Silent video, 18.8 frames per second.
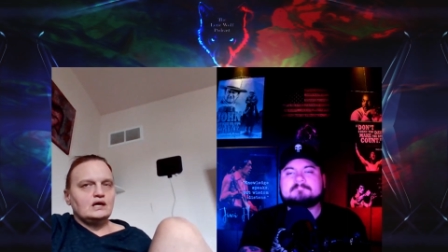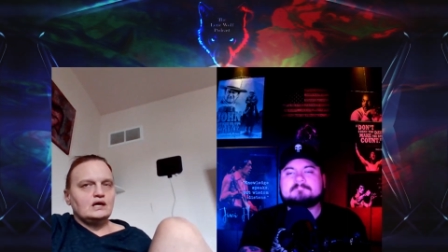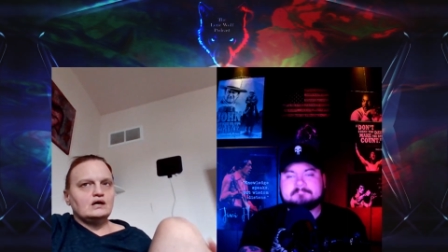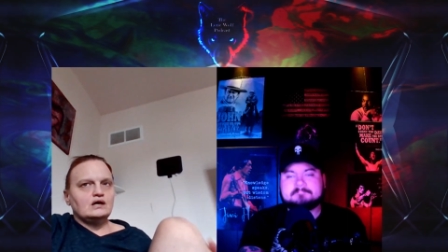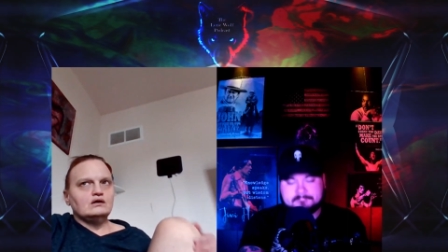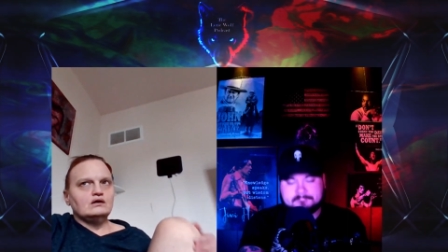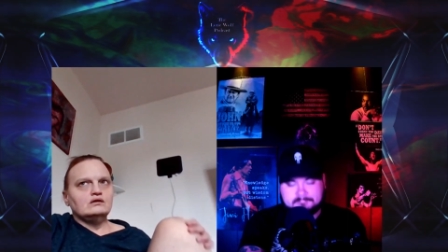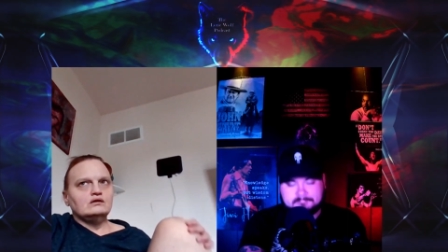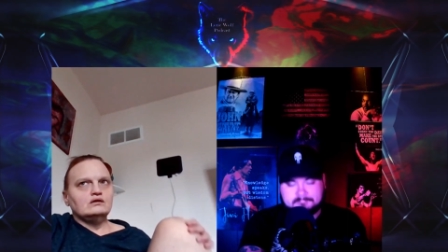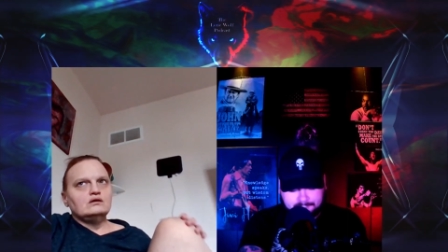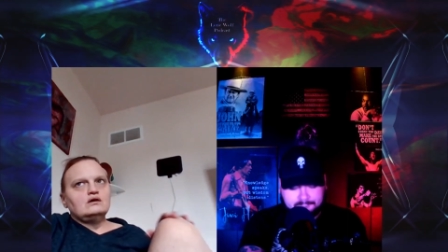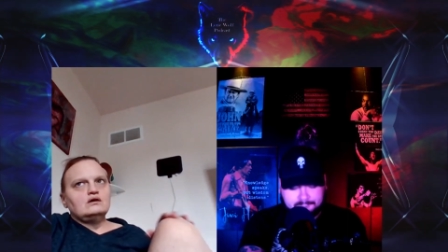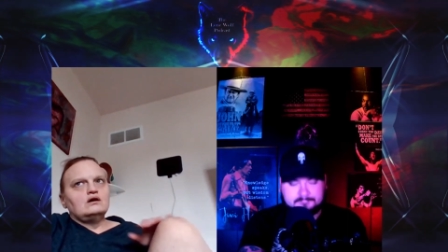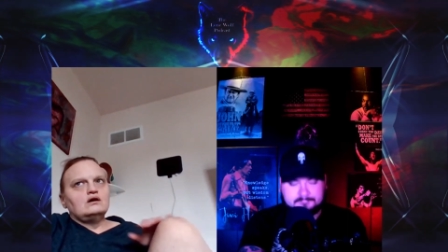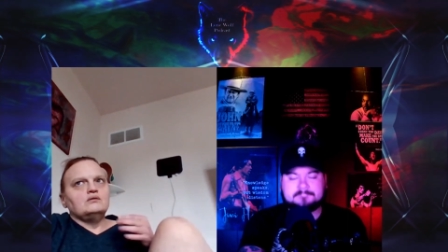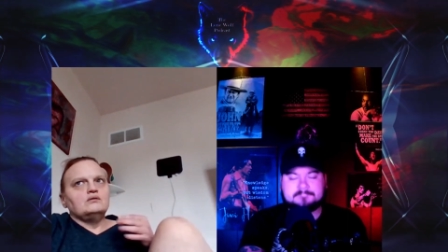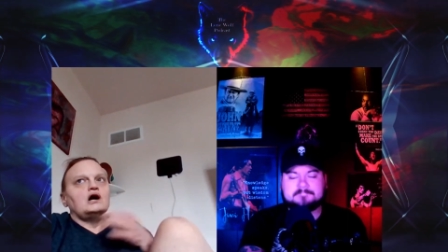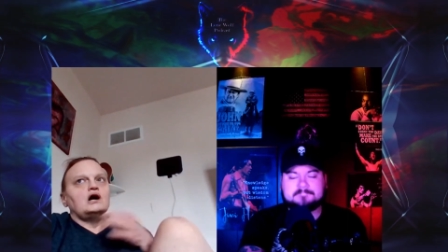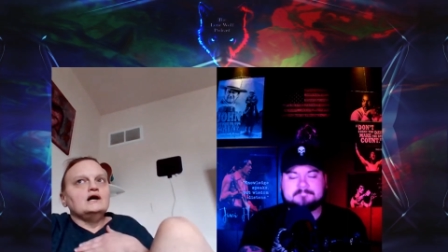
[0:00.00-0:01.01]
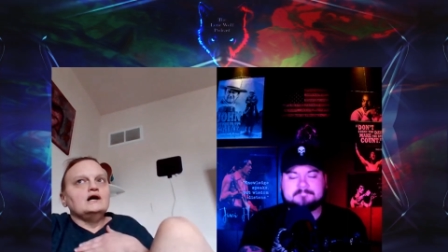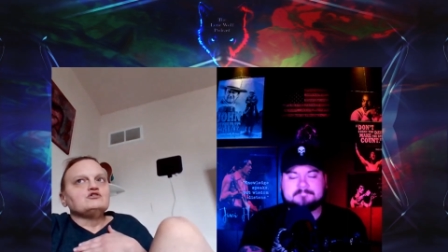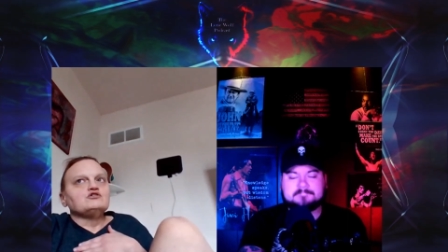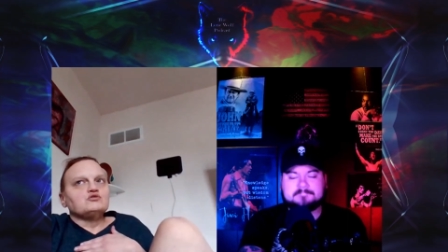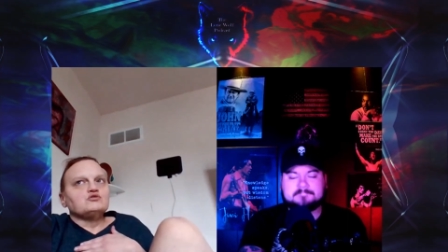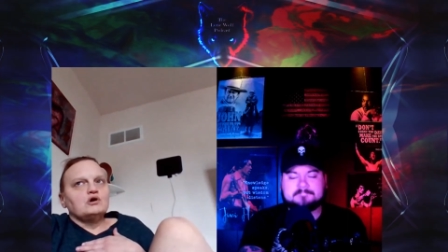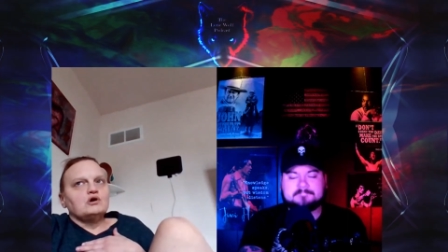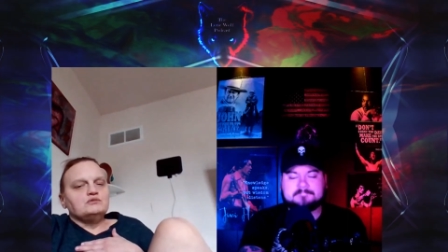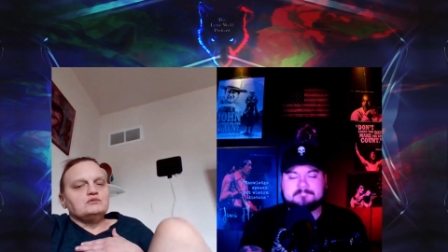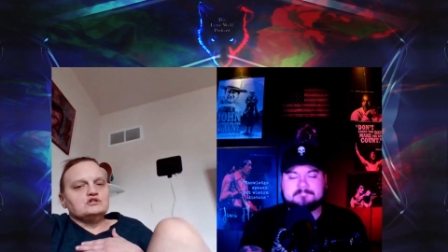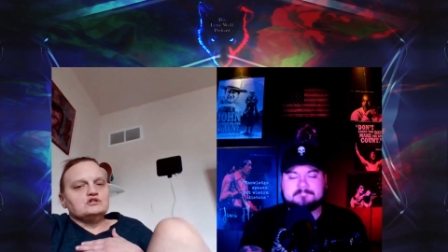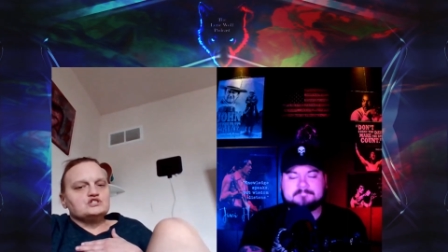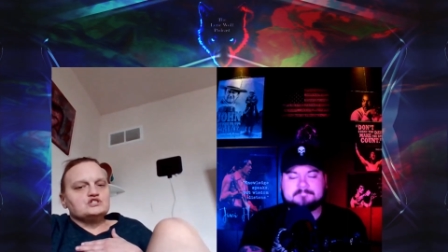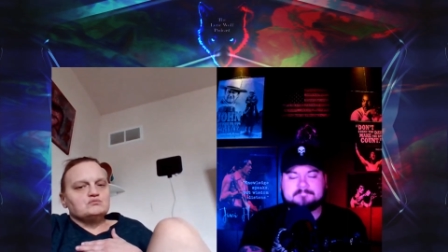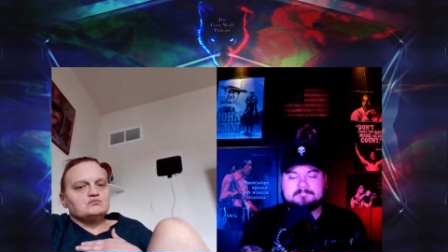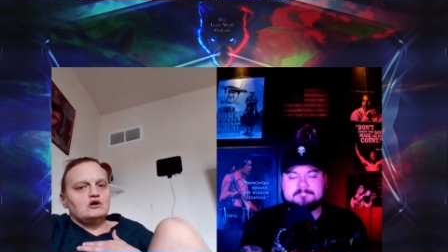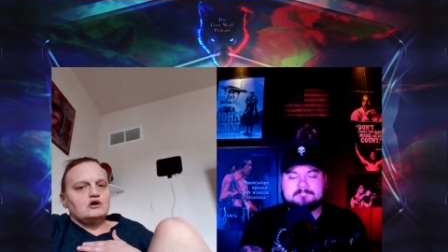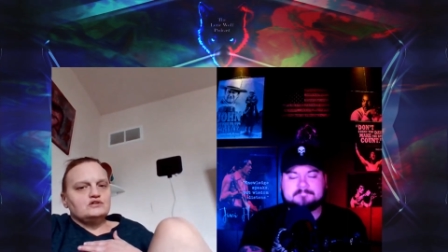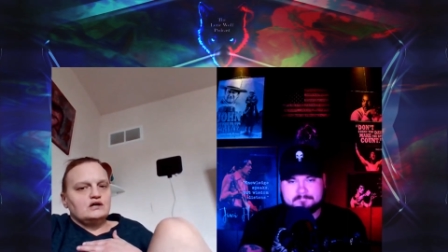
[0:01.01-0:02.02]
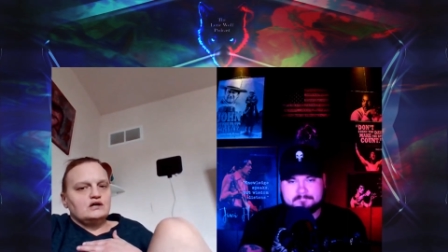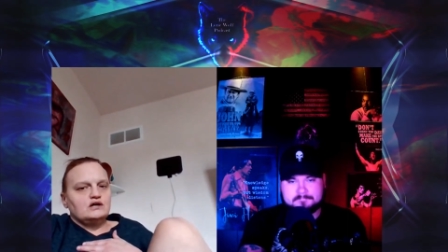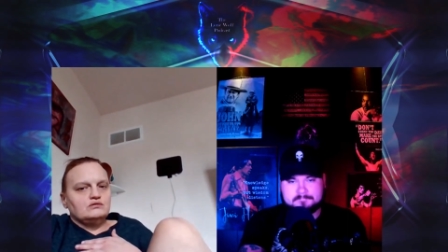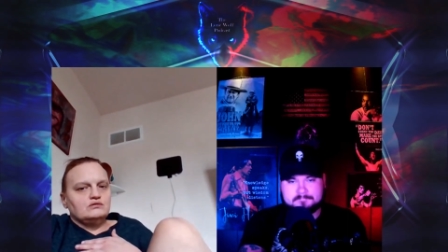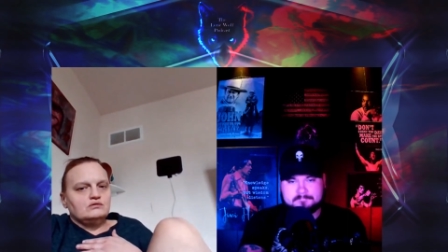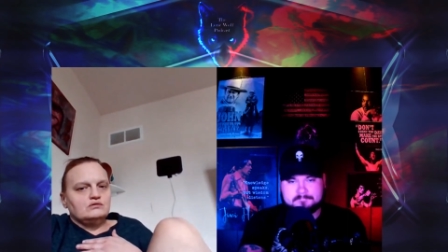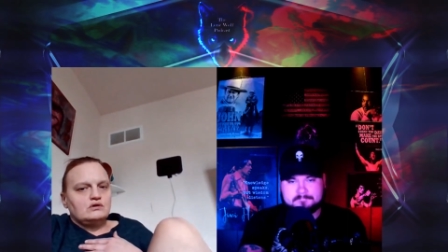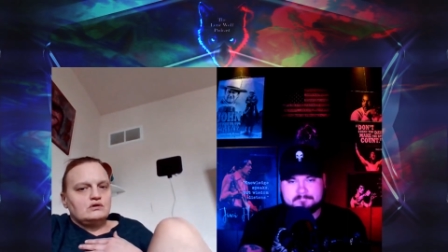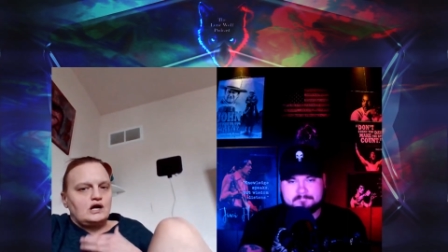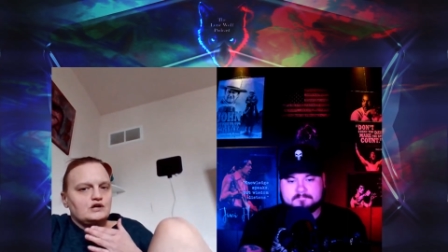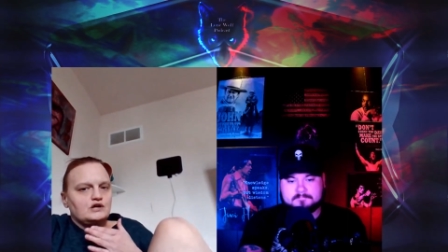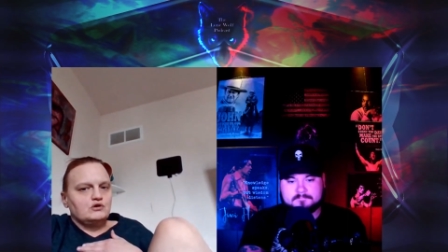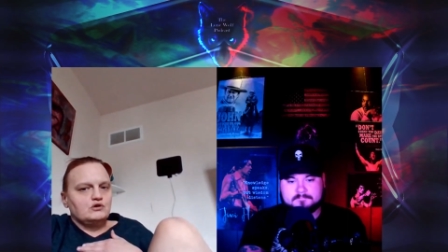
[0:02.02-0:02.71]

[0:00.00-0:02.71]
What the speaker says: And I grew up in a small town.